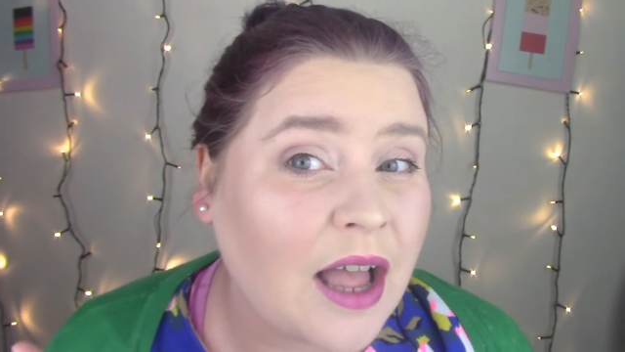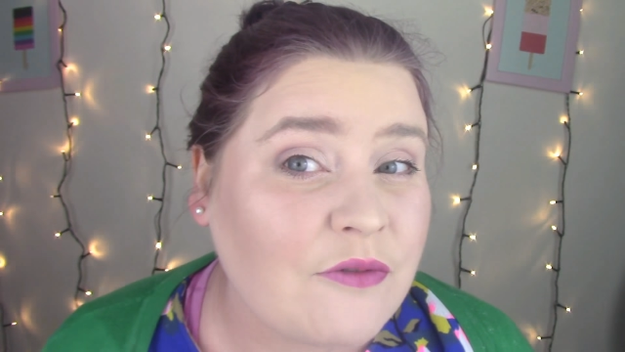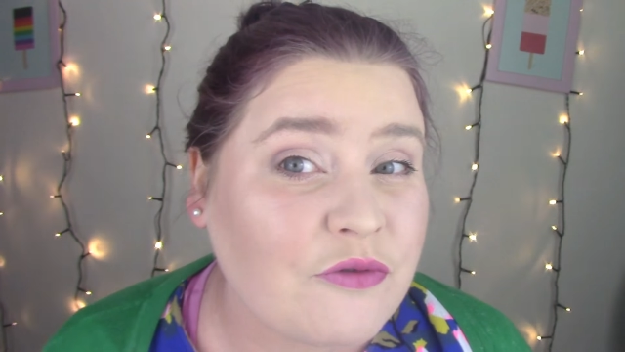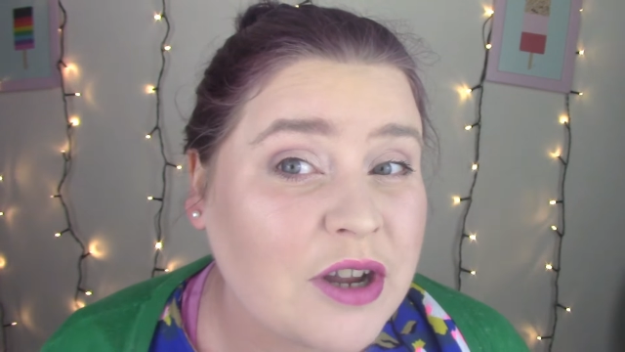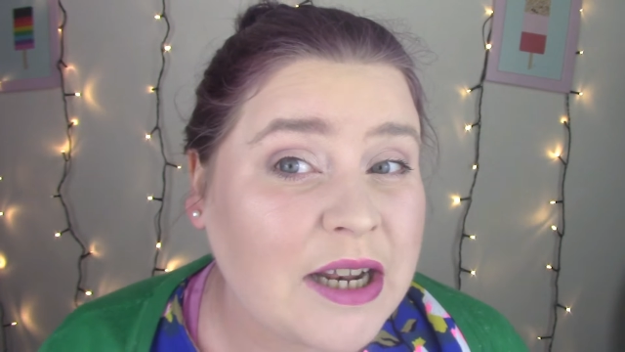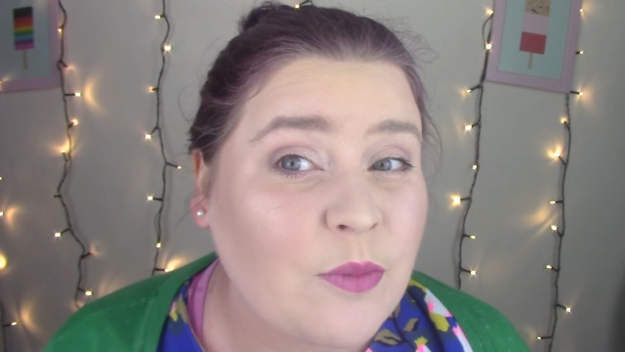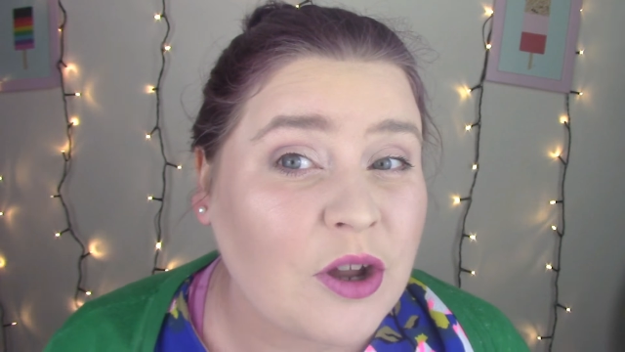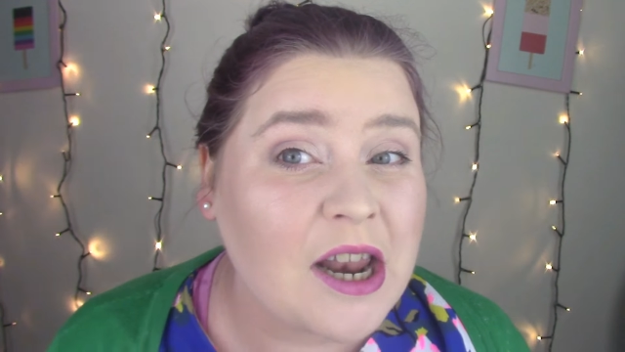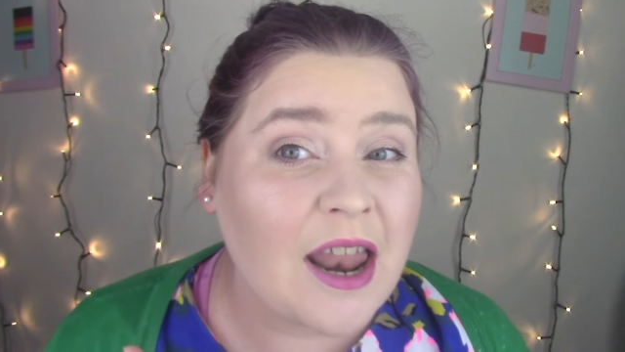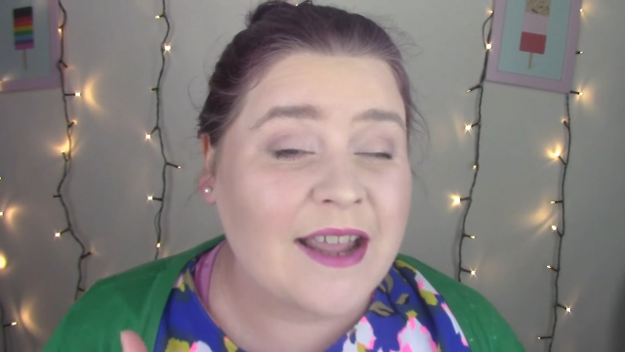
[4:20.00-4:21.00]
I really
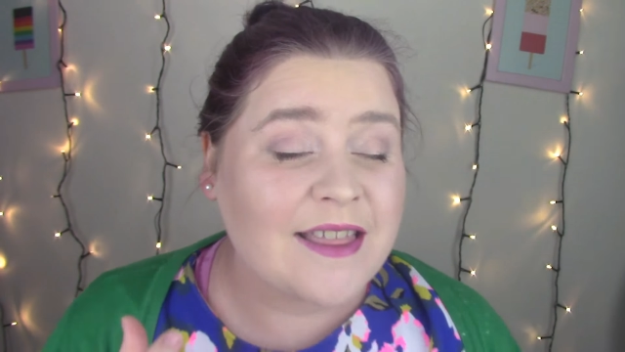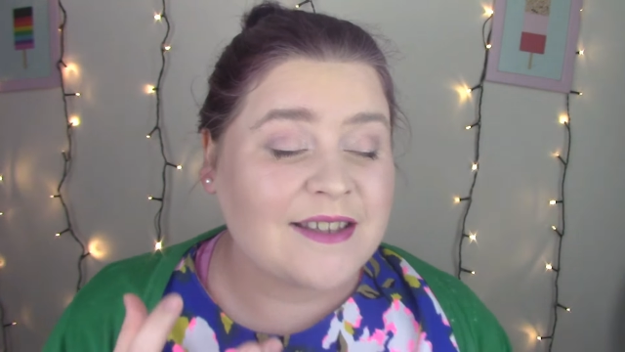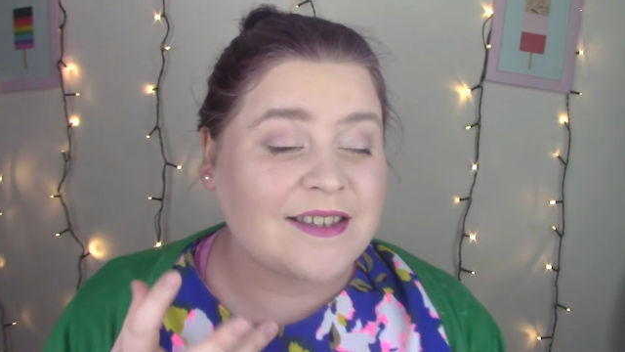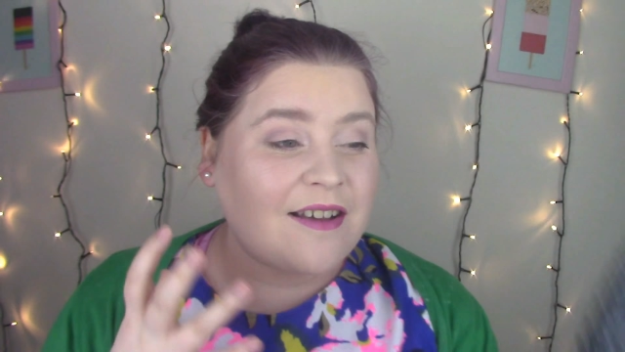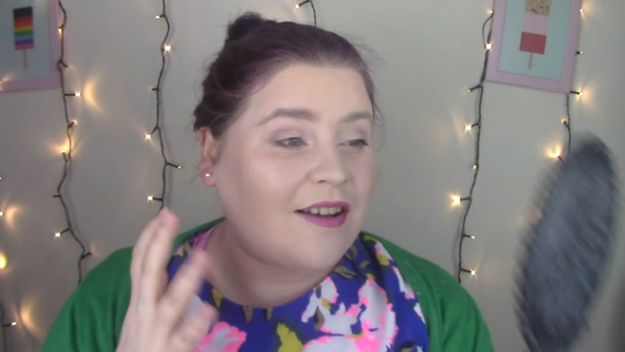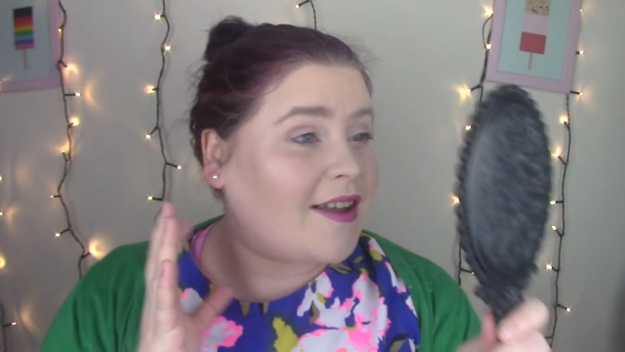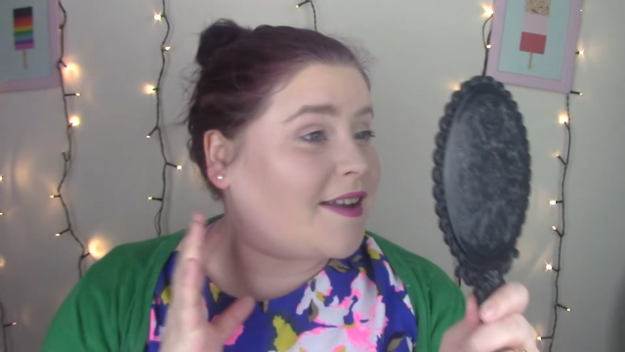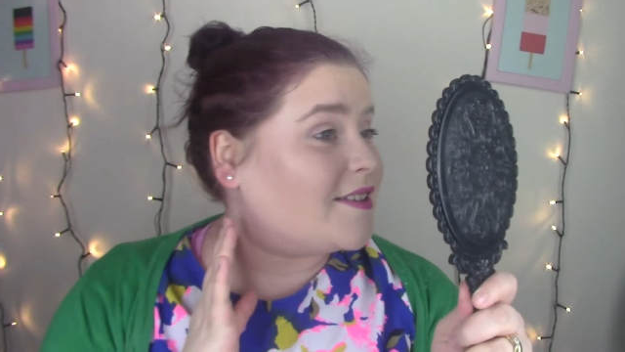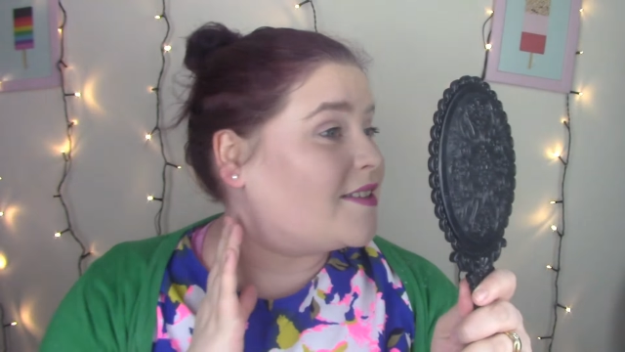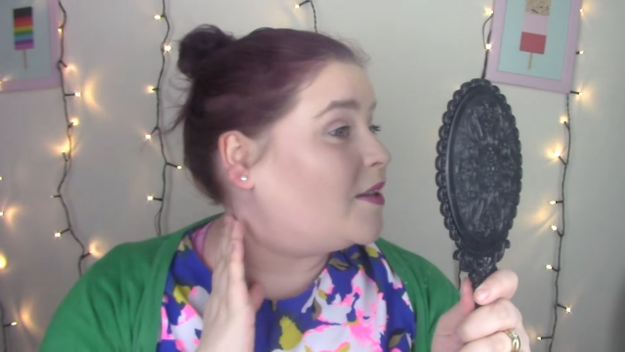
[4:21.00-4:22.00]
want to like this,
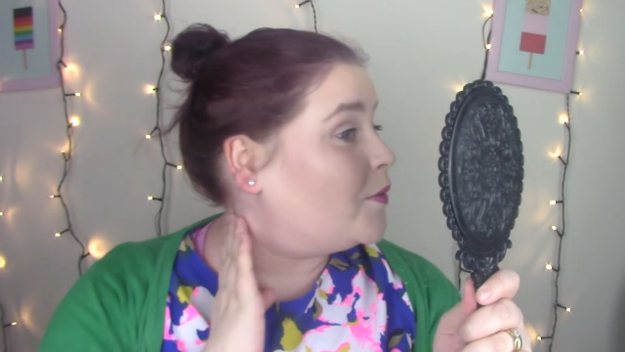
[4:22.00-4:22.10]
guys.